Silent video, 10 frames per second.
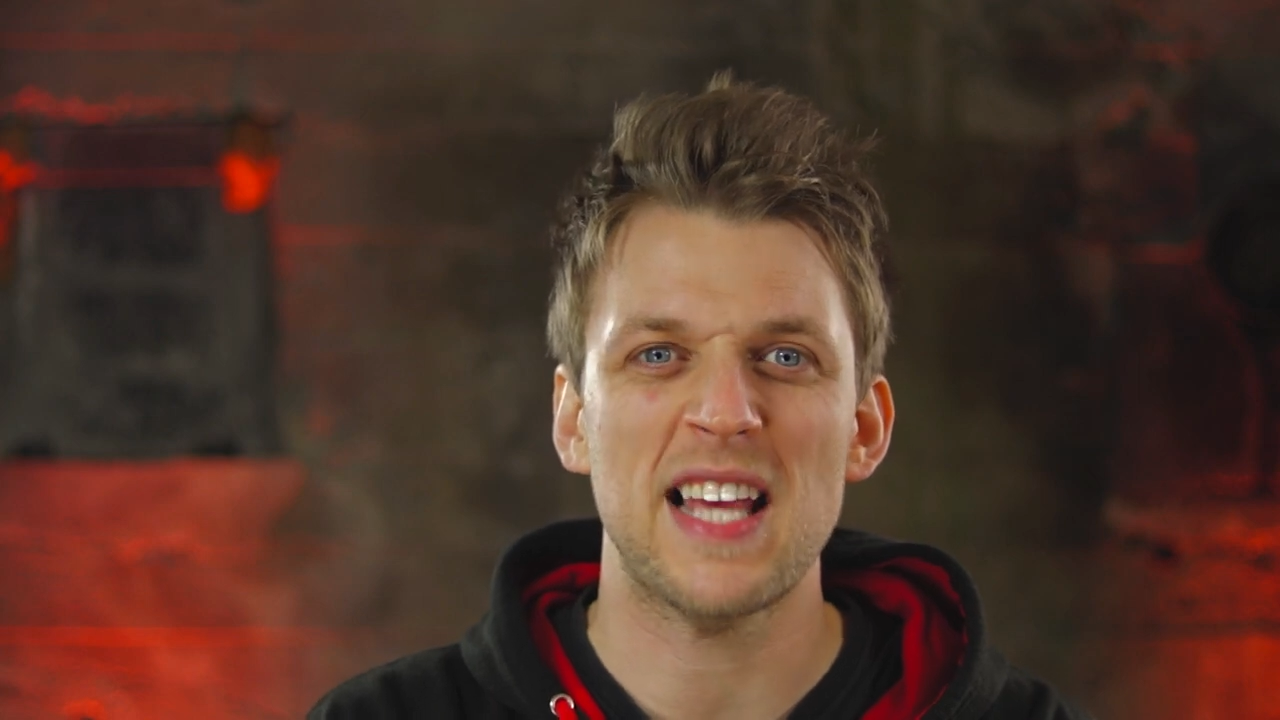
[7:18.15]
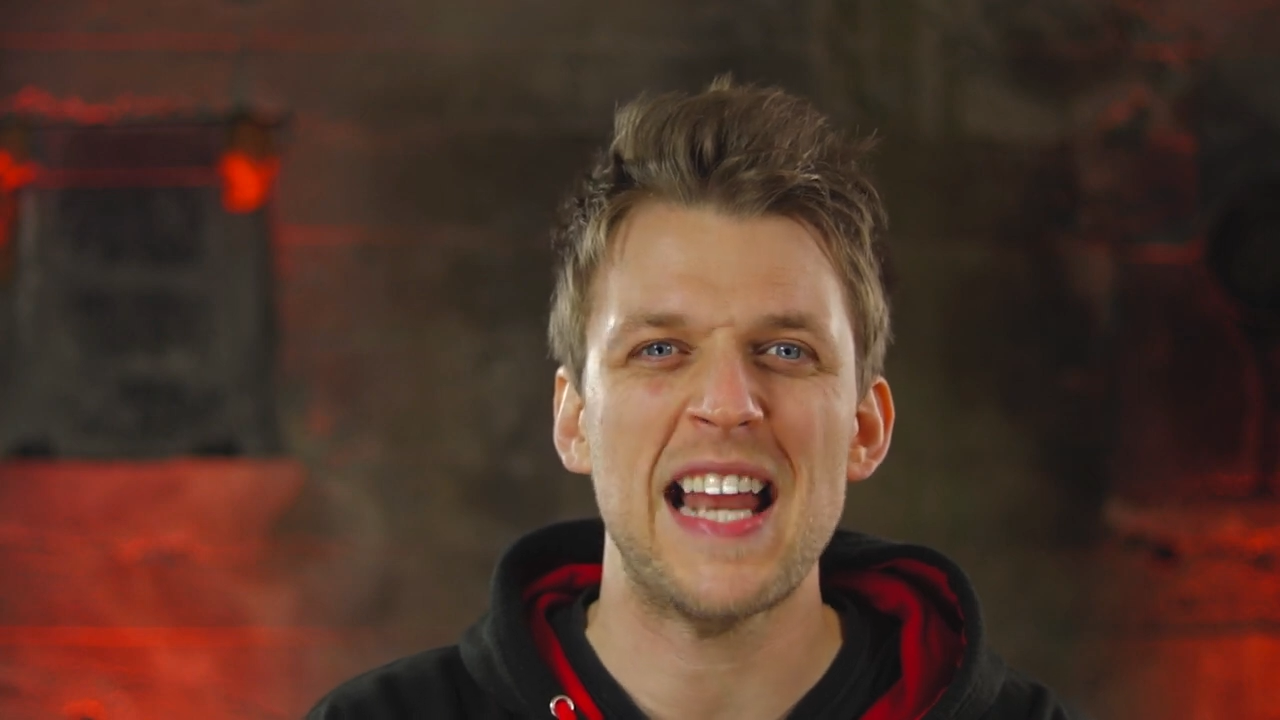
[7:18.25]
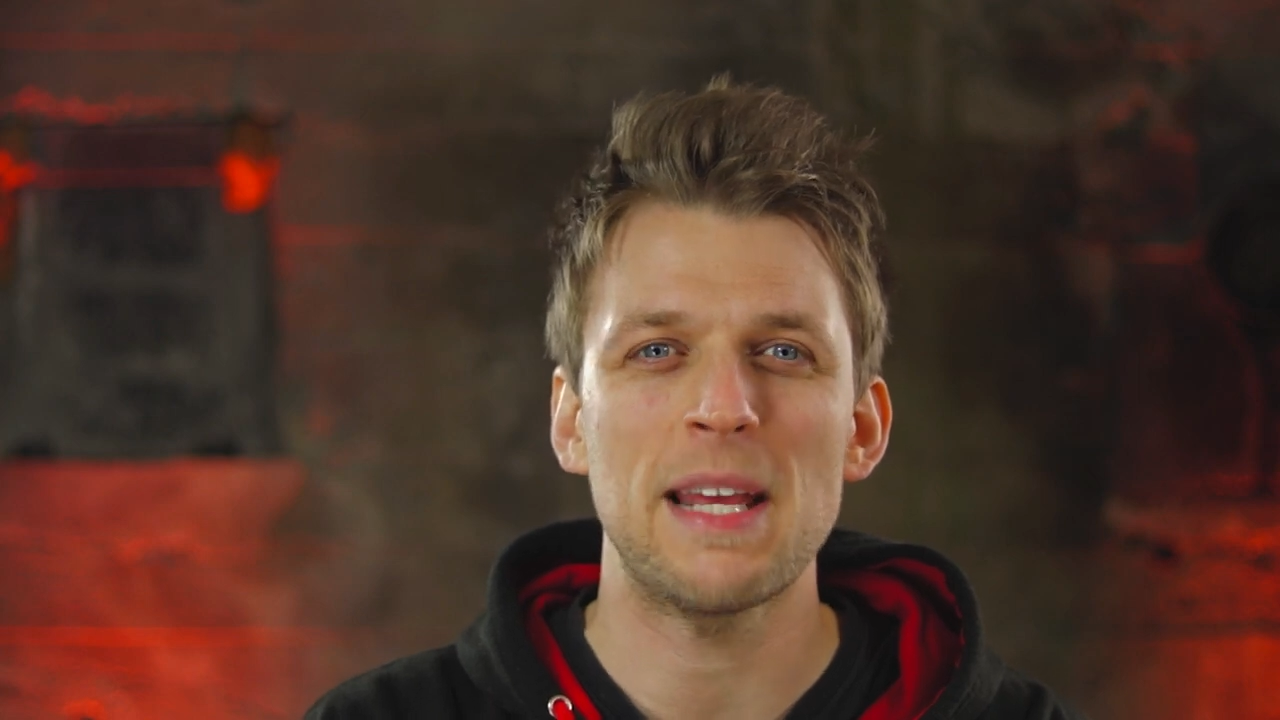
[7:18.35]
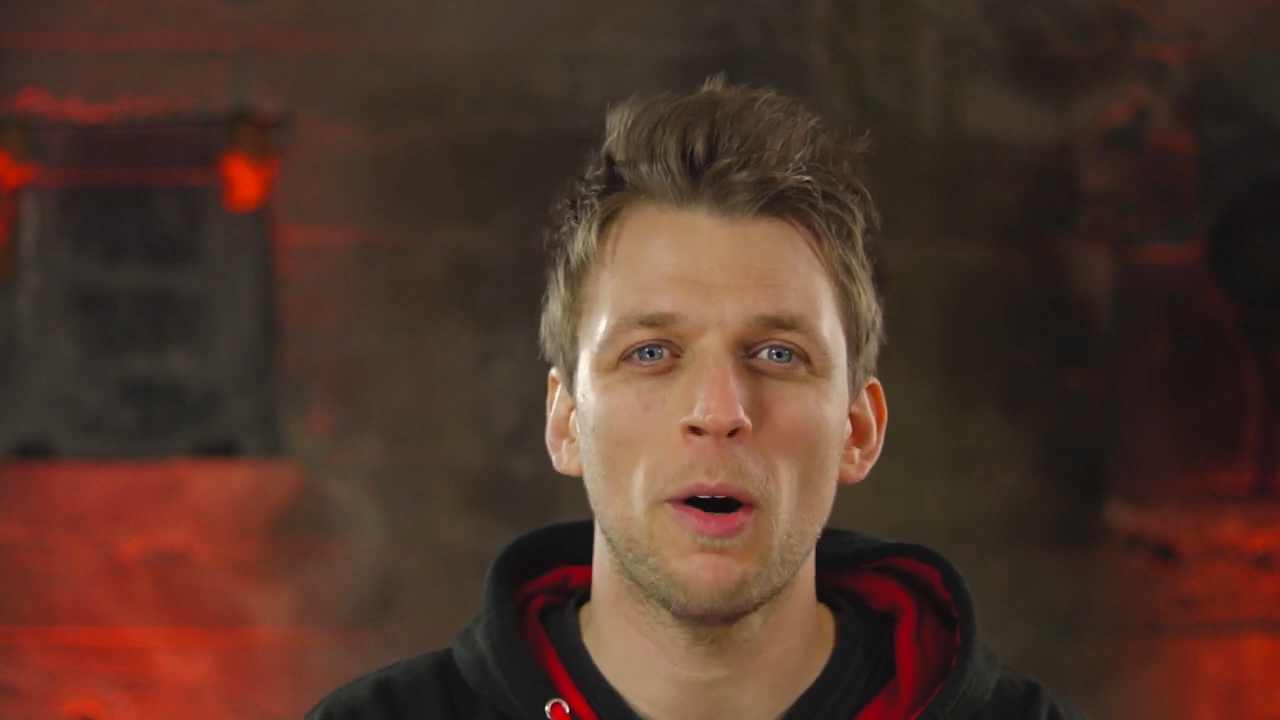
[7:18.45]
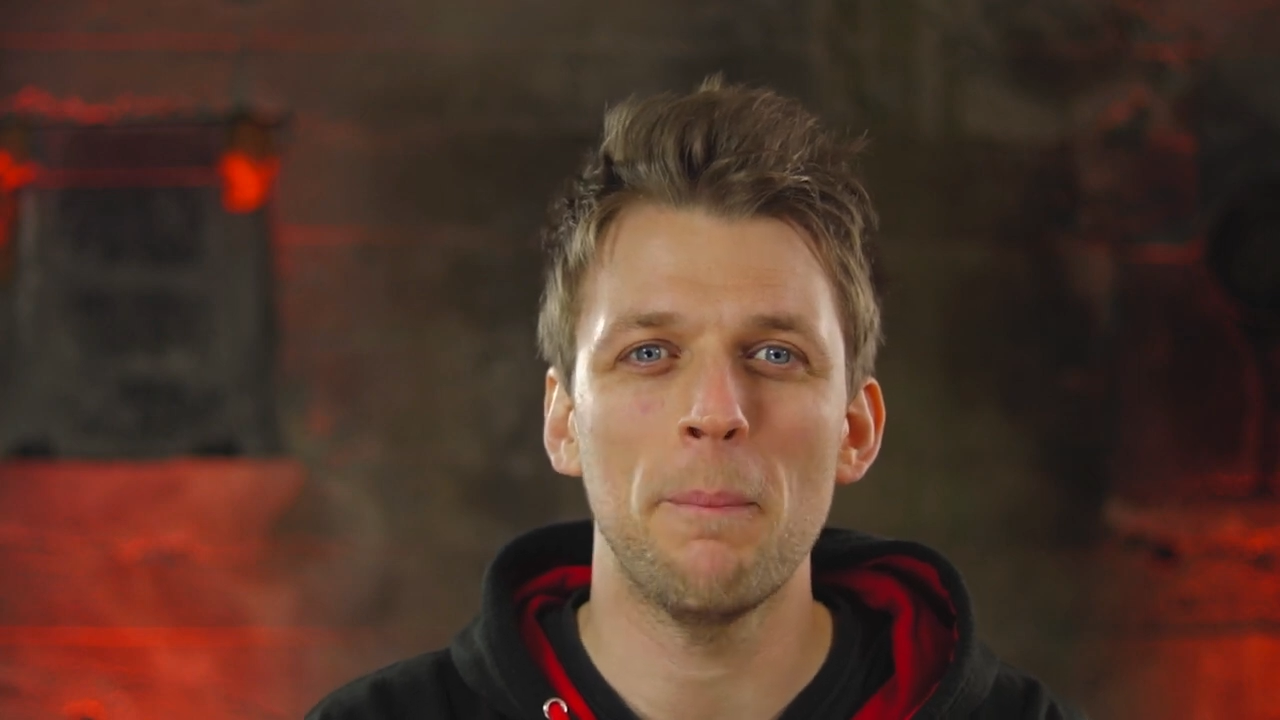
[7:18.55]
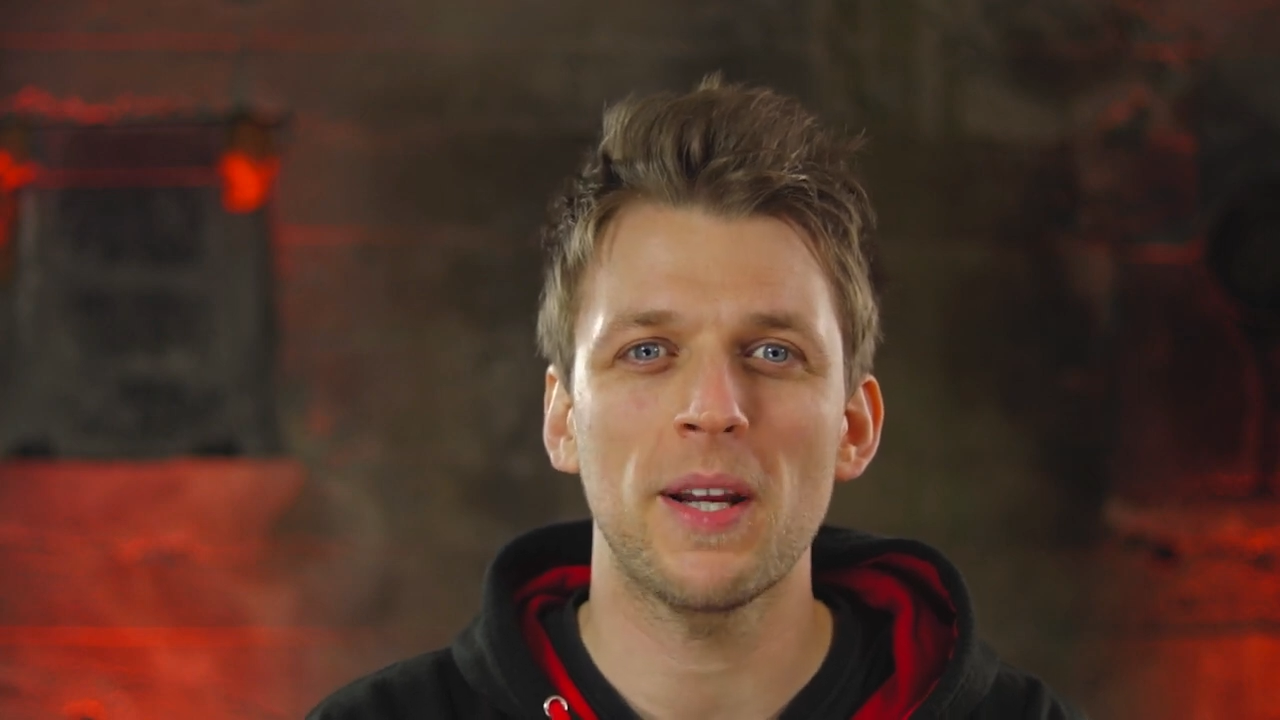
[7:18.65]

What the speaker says: to anyone